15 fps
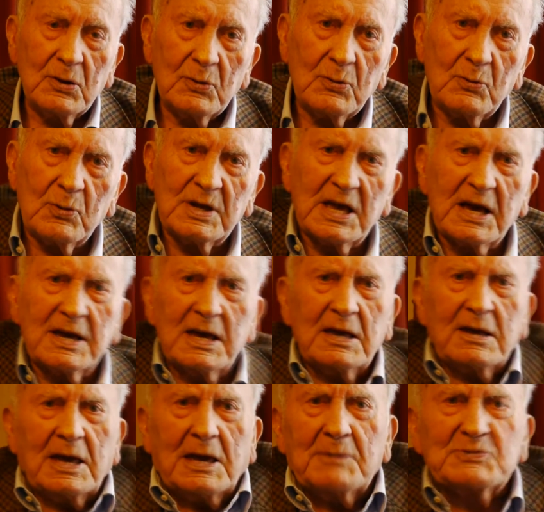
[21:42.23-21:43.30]
Oh yeah,
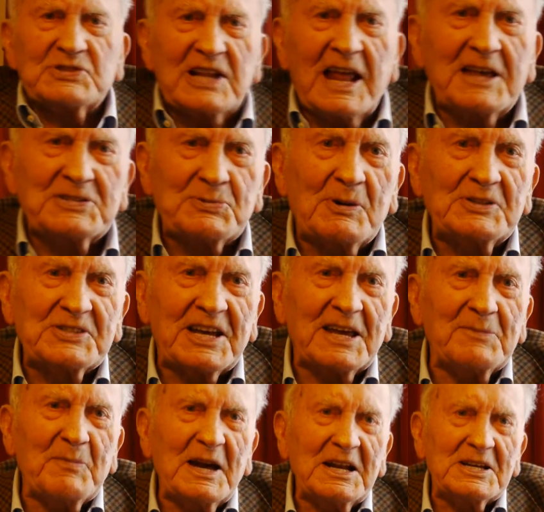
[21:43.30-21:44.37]
he, he was the last one to get
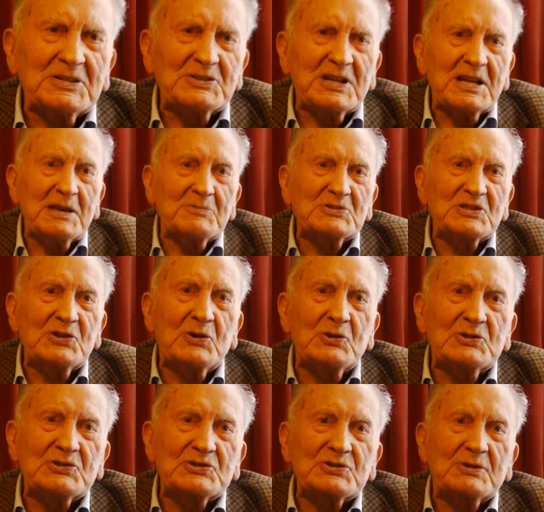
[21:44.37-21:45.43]
married and he was the
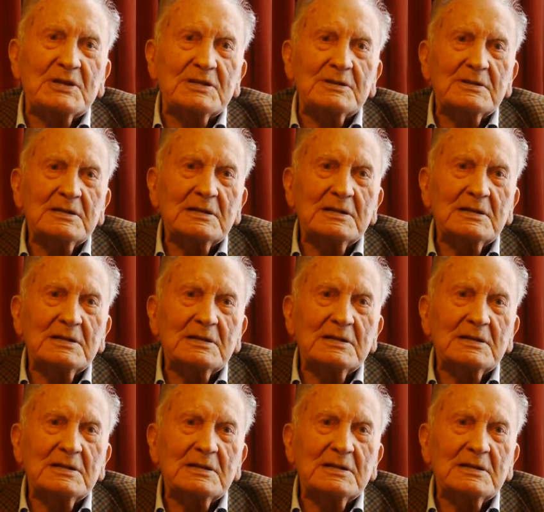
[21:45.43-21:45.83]
oldest one.